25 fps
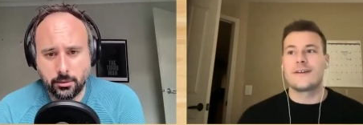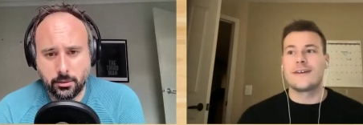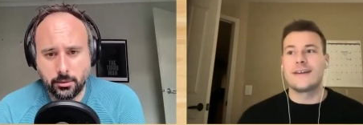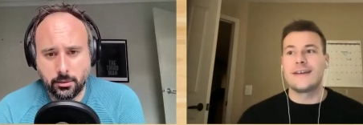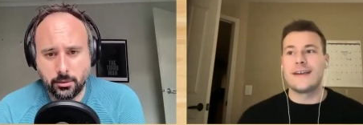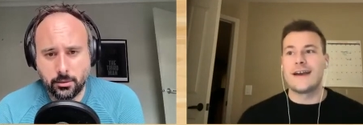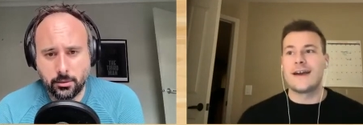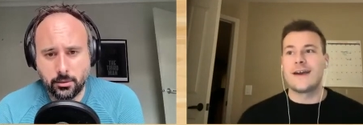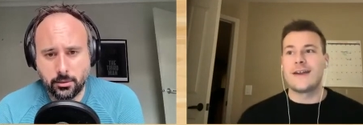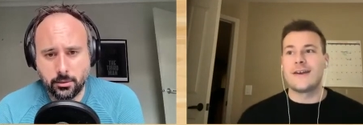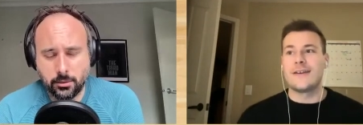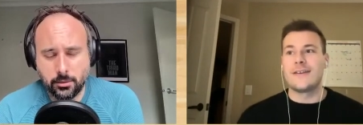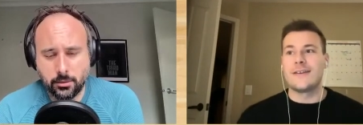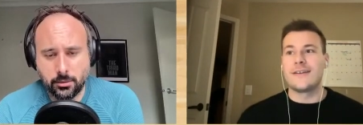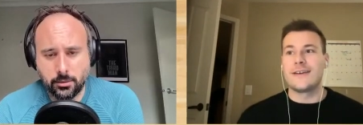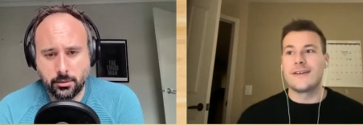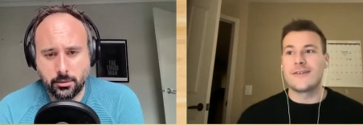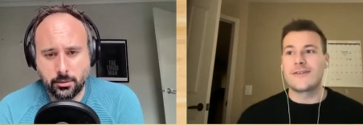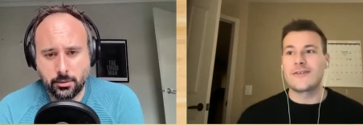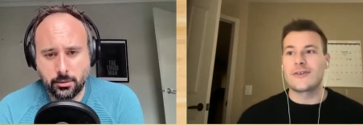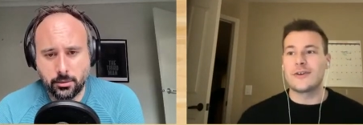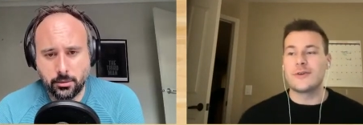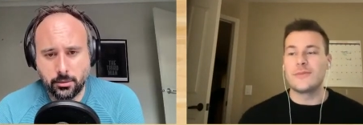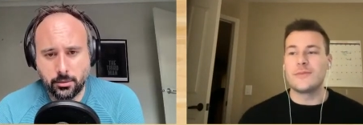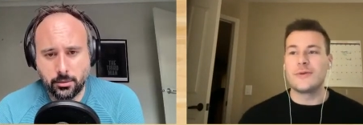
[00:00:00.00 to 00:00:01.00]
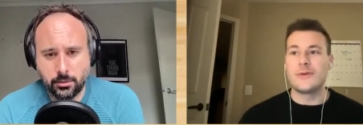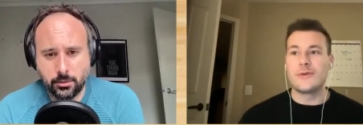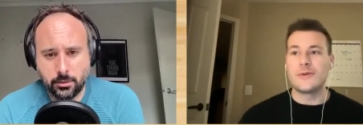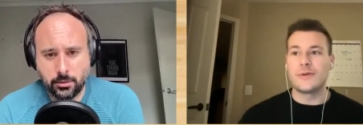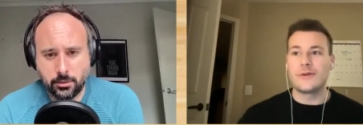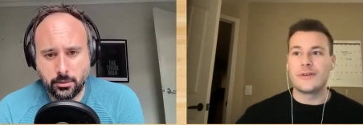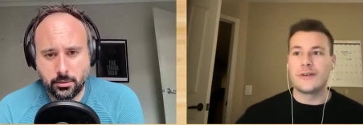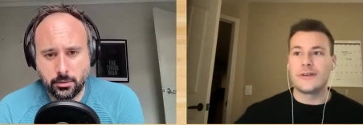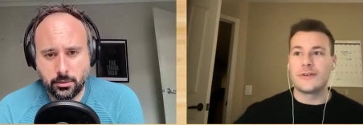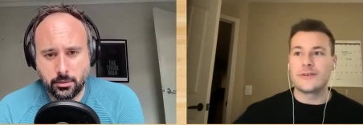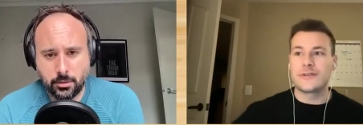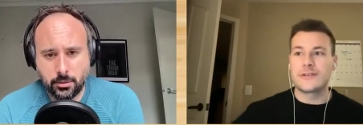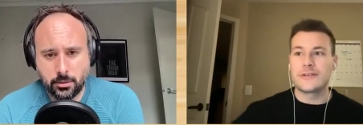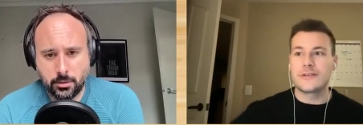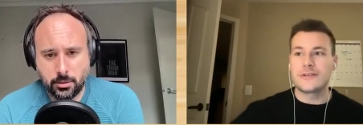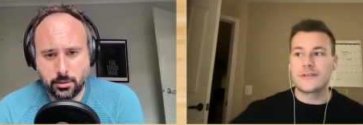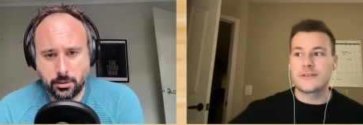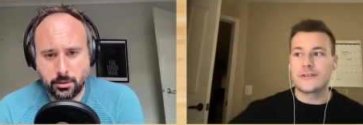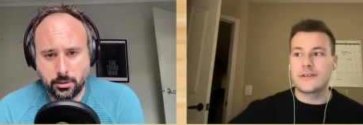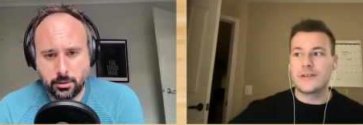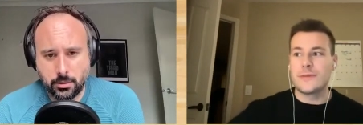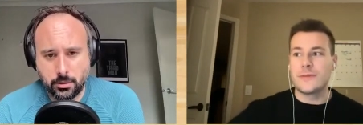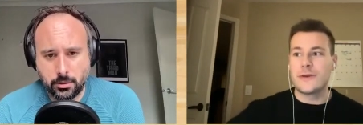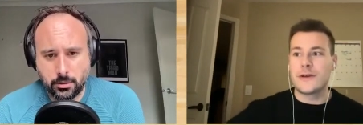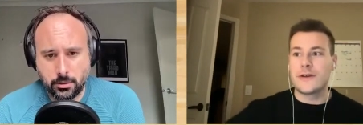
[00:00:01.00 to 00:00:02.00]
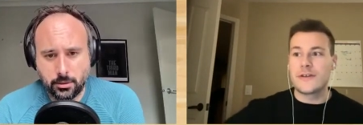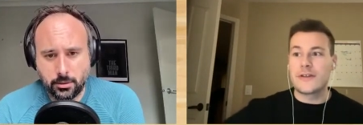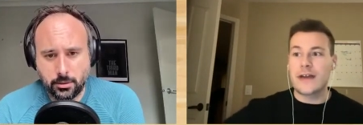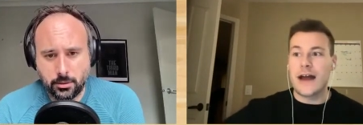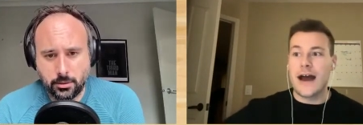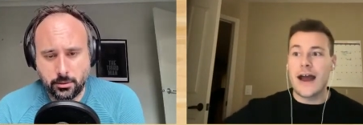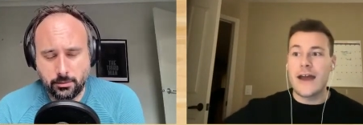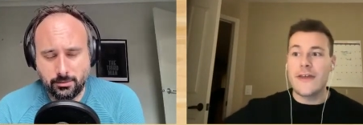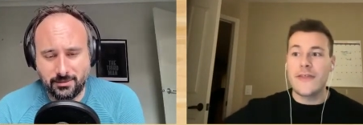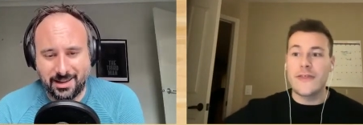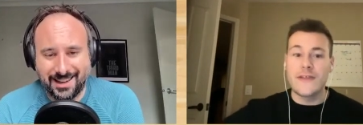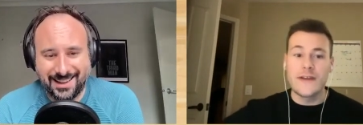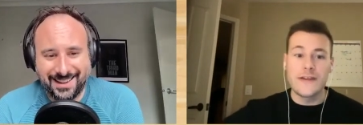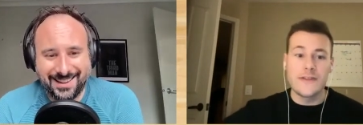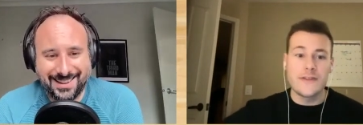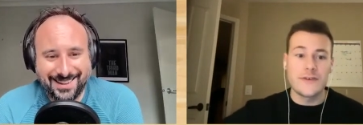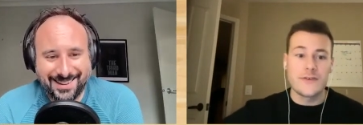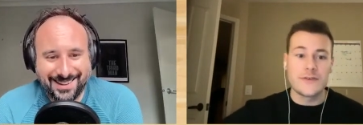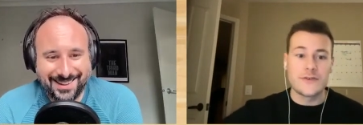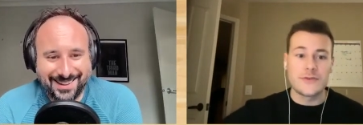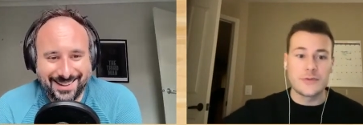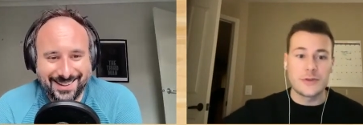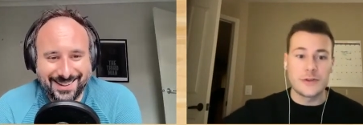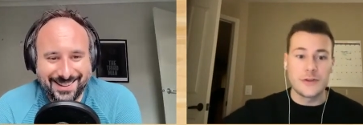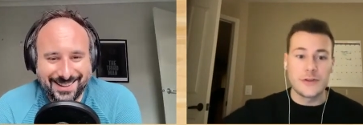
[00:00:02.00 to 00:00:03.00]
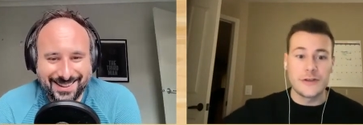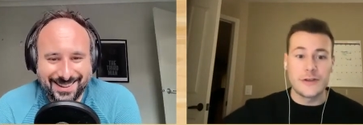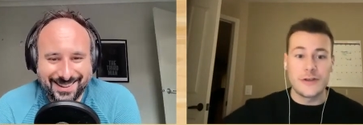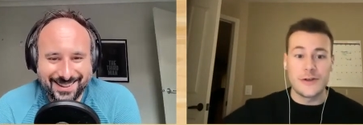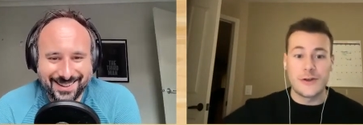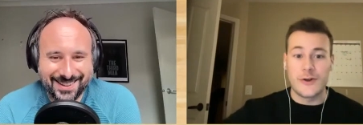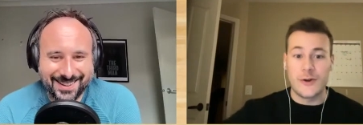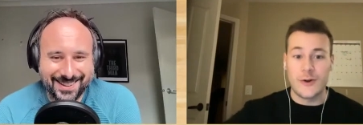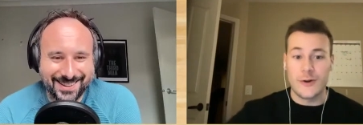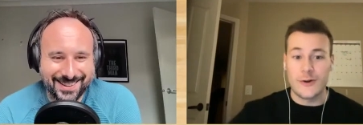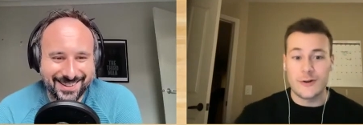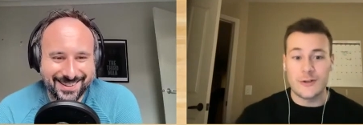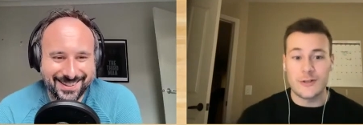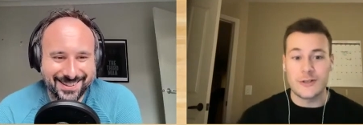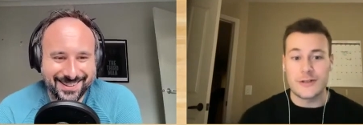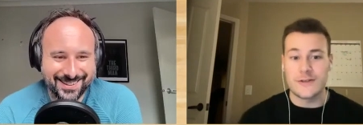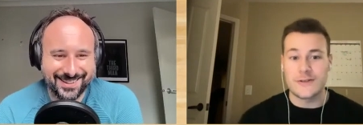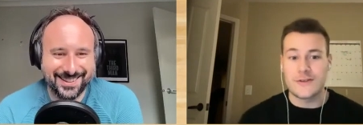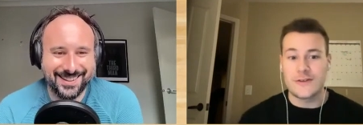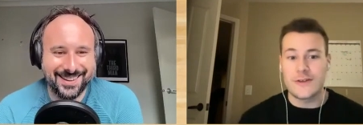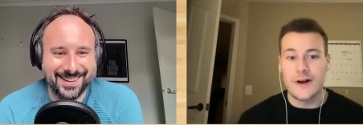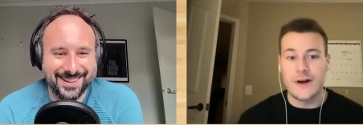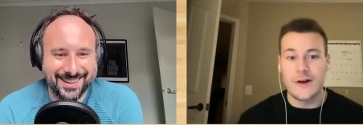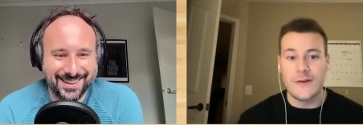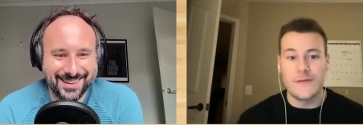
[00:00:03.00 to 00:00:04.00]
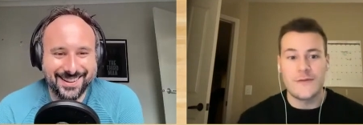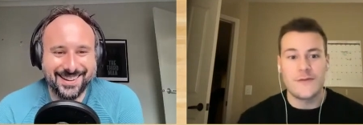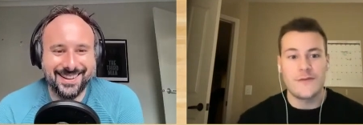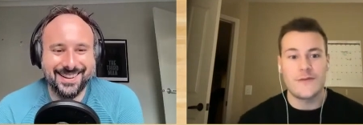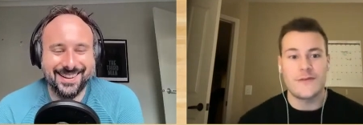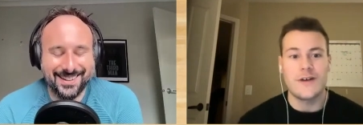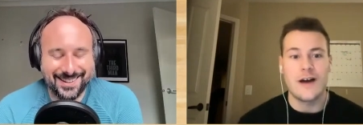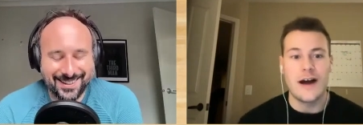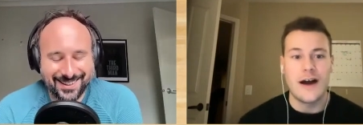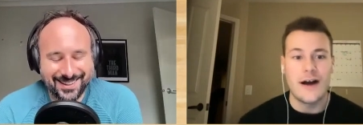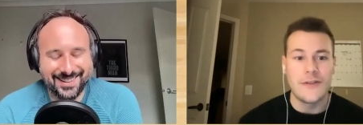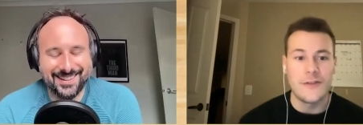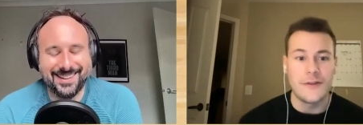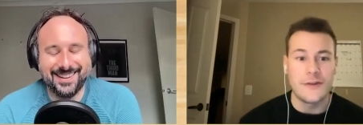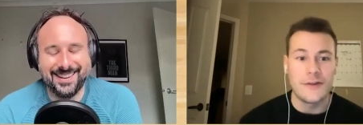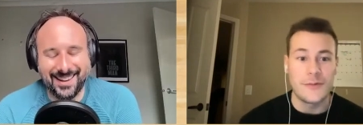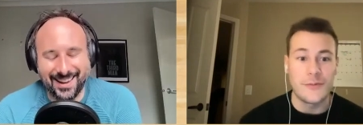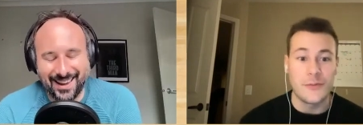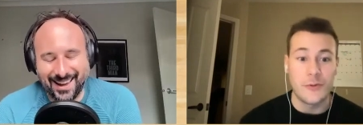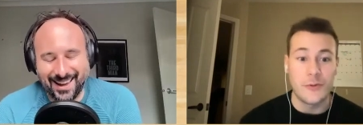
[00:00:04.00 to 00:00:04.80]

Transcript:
Speaker 1: again it's going to be really interesting to see because I think there's really encouraging stuff on the